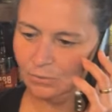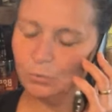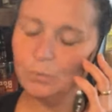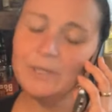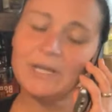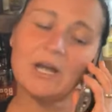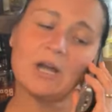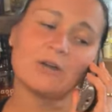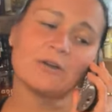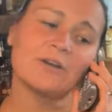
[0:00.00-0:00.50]

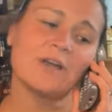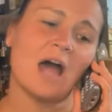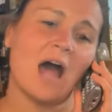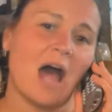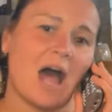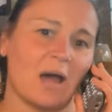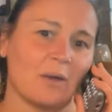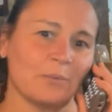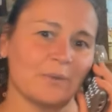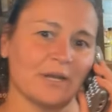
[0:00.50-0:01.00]
We are
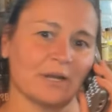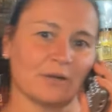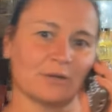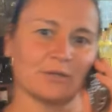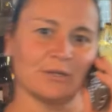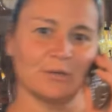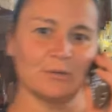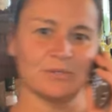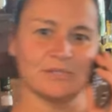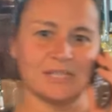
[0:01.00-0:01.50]
not. We are
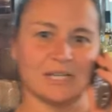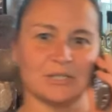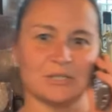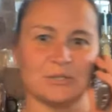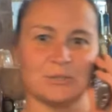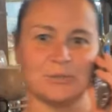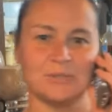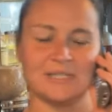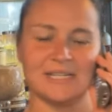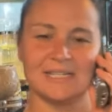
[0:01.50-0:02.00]
closed on
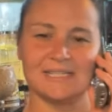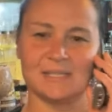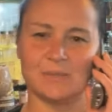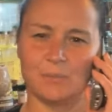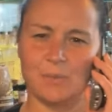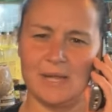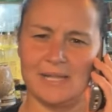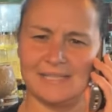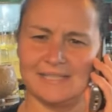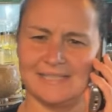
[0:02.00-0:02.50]
Tuesdays
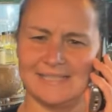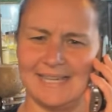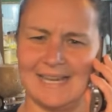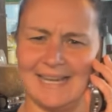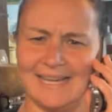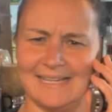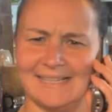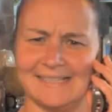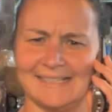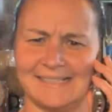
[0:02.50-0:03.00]
and
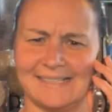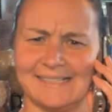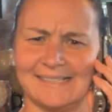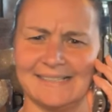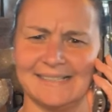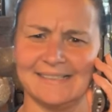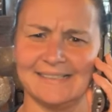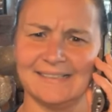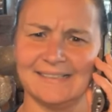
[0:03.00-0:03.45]
Wednesdays.